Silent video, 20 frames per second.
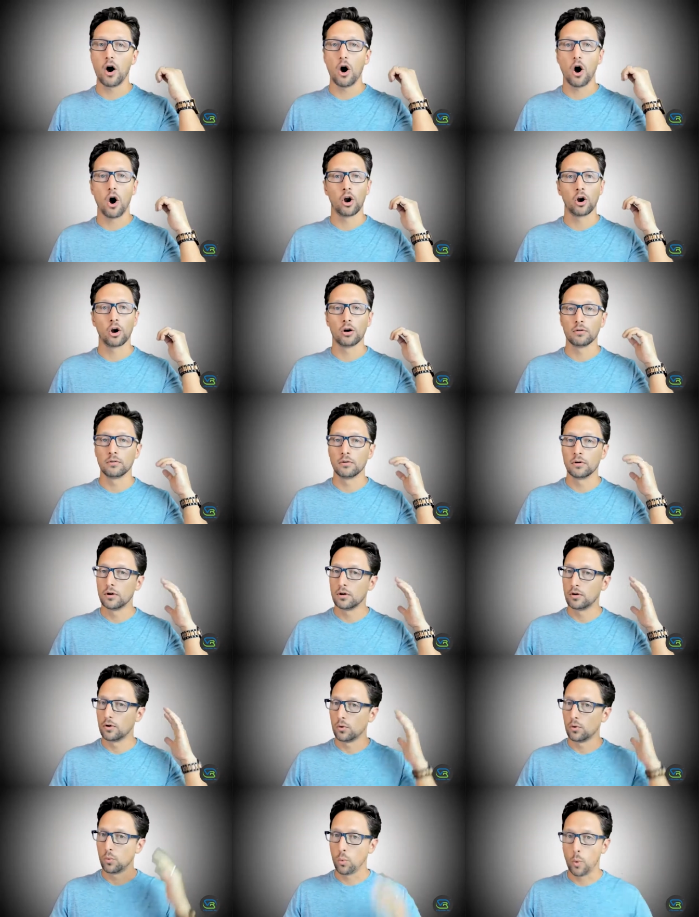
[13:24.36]
are
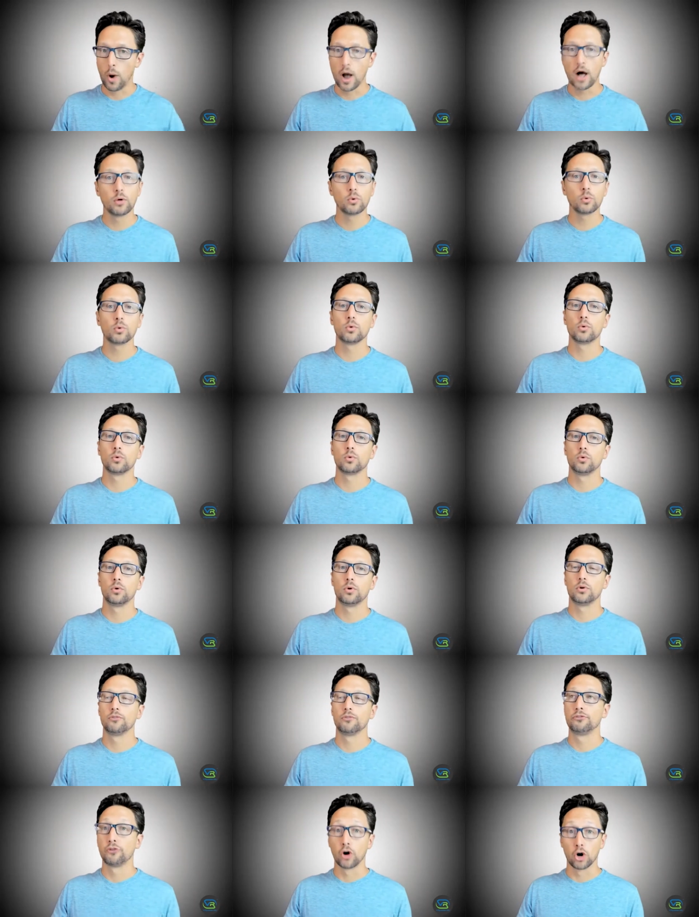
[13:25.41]
well
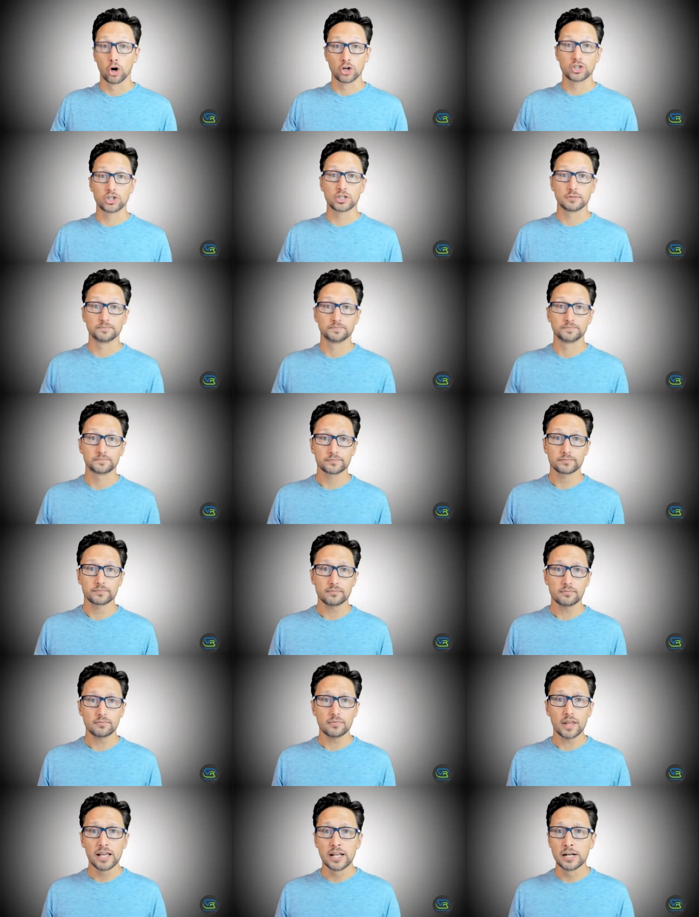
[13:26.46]
versed
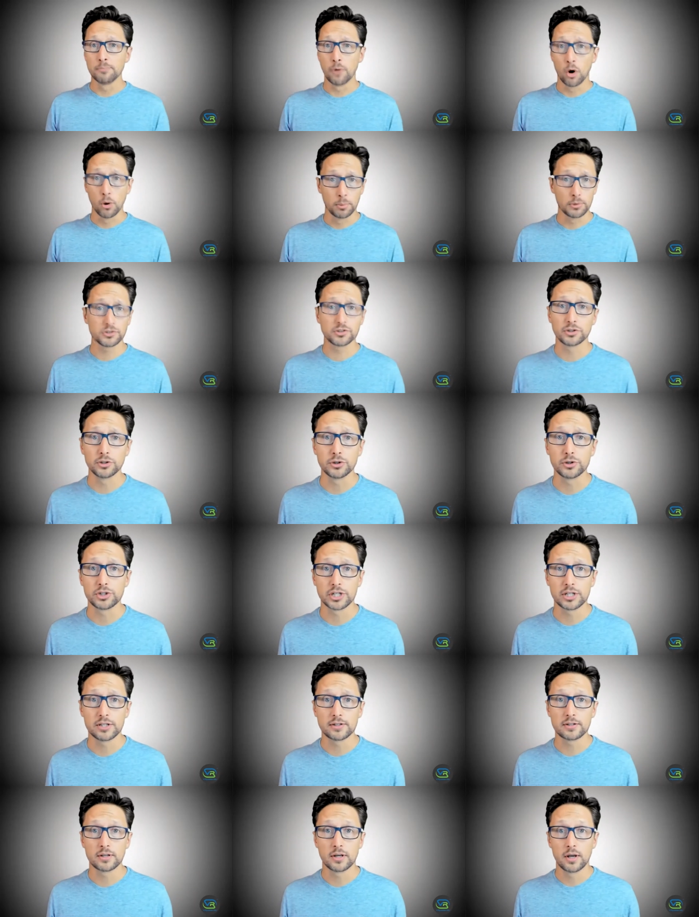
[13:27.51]
in mobile
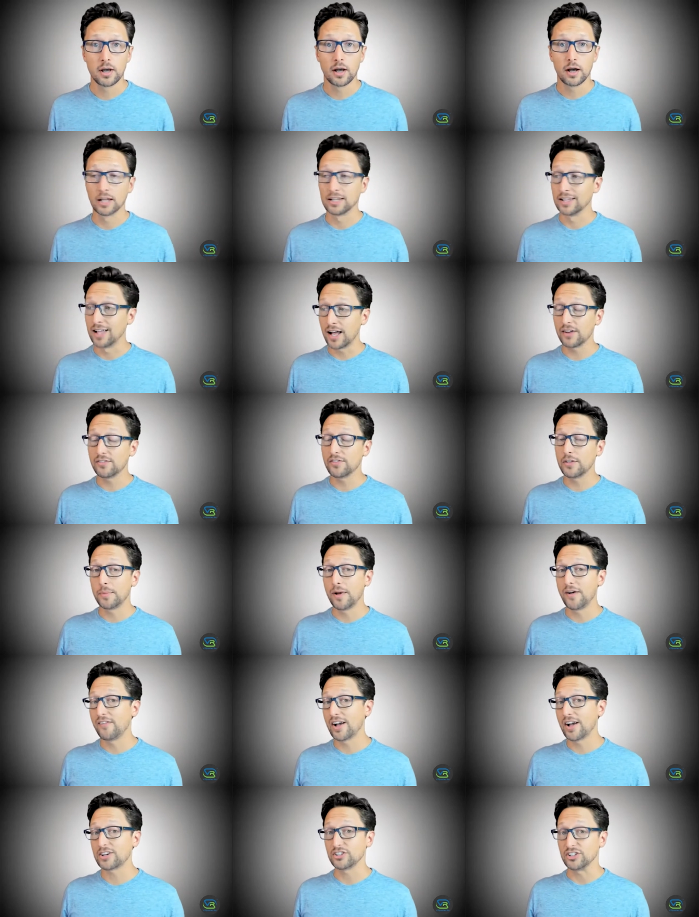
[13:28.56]
solutions. A lot of them
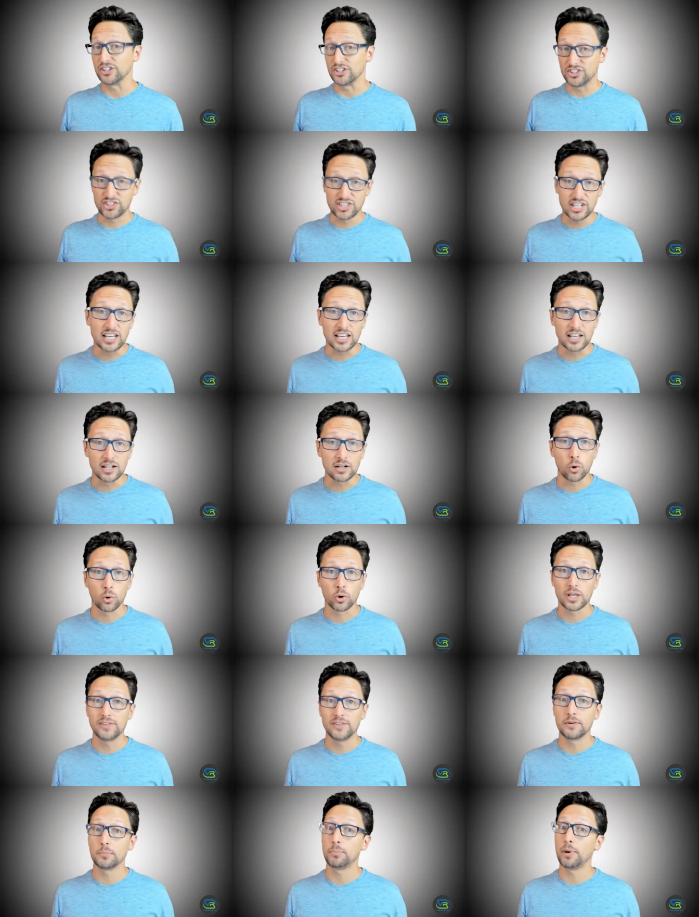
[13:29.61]
have actually seen or
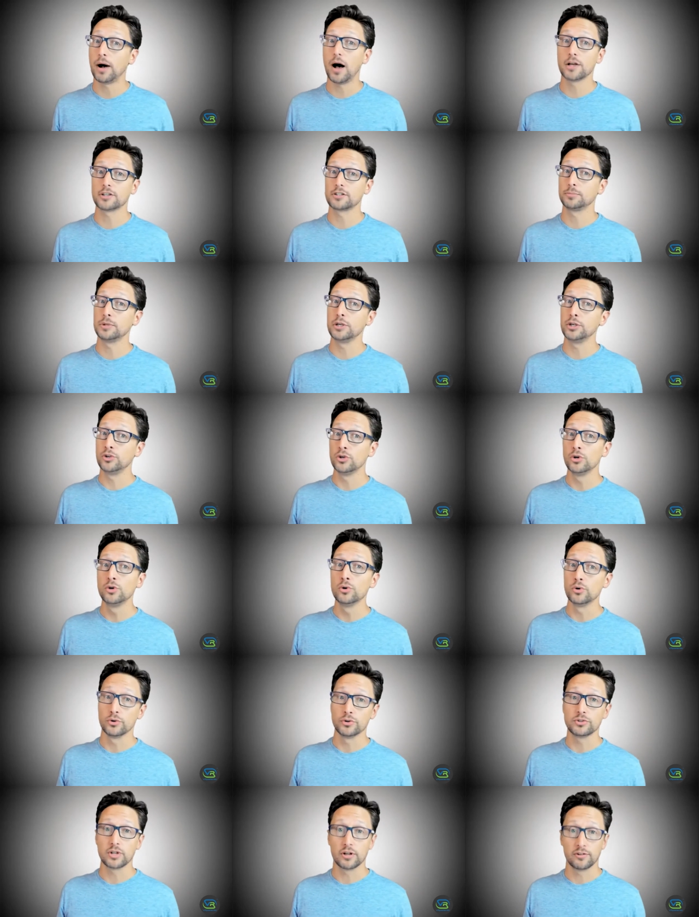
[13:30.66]
even possibly
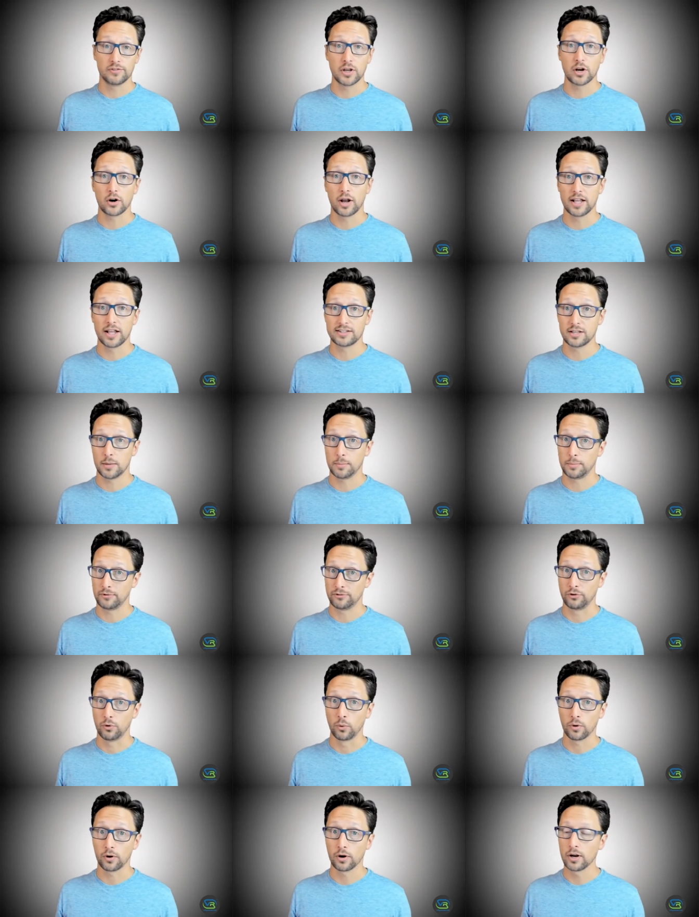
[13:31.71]
used a VR headset
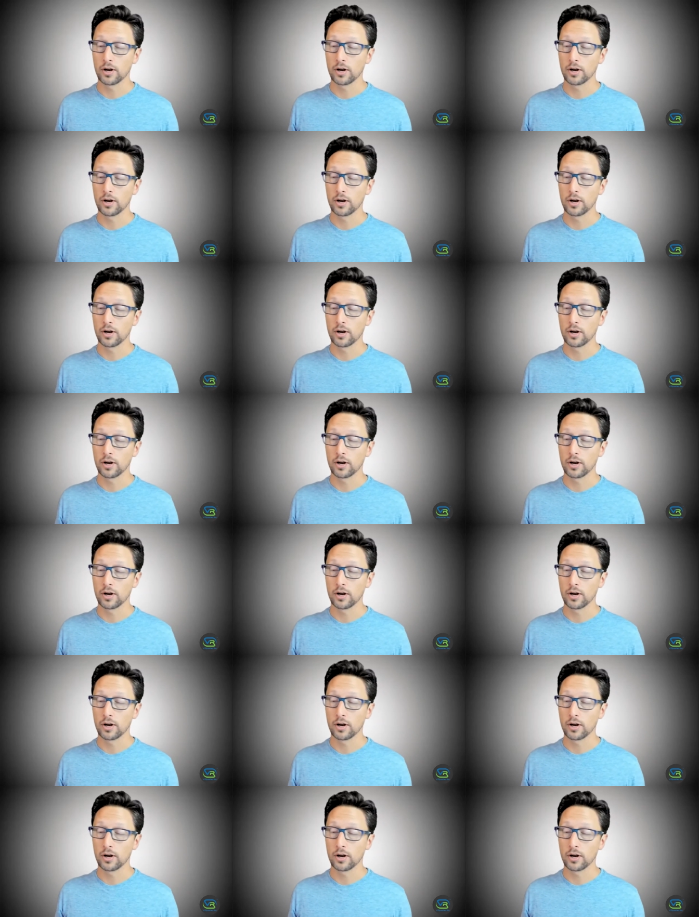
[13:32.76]
before.